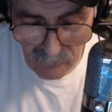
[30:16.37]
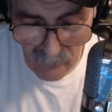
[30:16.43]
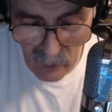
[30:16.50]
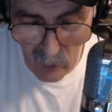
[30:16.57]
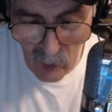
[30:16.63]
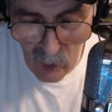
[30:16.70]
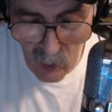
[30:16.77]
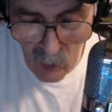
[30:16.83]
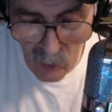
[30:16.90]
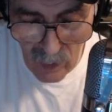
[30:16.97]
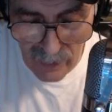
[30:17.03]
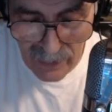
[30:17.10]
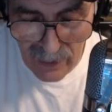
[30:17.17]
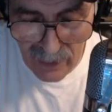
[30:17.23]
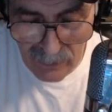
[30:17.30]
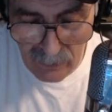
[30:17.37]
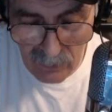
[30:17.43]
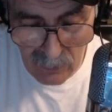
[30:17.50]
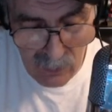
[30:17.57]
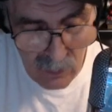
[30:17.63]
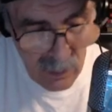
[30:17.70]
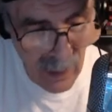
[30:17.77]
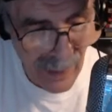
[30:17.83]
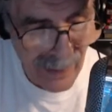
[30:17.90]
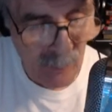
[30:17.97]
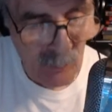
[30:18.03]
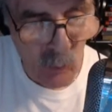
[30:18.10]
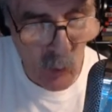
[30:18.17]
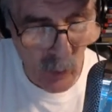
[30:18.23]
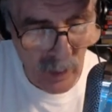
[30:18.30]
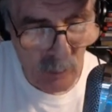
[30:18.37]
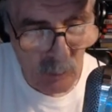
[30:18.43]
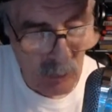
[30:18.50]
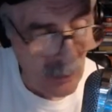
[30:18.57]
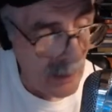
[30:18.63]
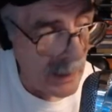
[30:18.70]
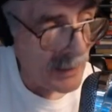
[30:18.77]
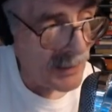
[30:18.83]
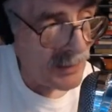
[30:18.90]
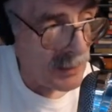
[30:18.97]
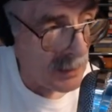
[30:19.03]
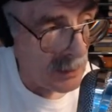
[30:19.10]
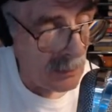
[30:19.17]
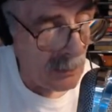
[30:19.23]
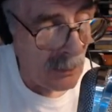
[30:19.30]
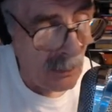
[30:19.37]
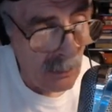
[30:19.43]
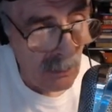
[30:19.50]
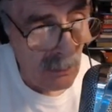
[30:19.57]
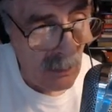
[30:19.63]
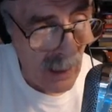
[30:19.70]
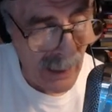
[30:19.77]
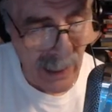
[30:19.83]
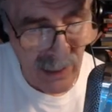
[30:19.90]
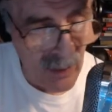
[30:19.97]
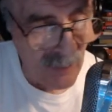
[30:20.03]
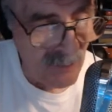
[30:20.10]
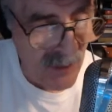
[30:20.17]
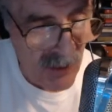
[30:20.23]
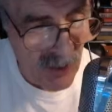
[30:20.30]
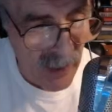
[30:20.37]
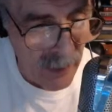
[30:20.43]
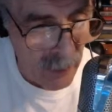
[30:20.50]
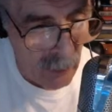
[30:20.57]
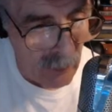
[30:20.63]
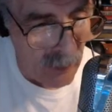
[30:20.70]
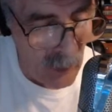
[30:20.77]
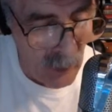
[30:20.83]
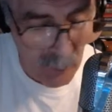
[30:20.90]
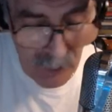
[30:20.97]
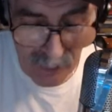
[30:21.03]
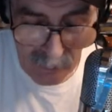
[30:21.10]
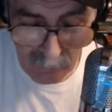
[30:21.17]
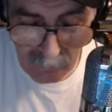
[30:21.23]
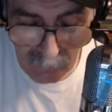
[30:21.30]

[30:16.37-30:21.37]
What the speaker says: Oh, I got more complaints than I got enough to share. You know what I mean?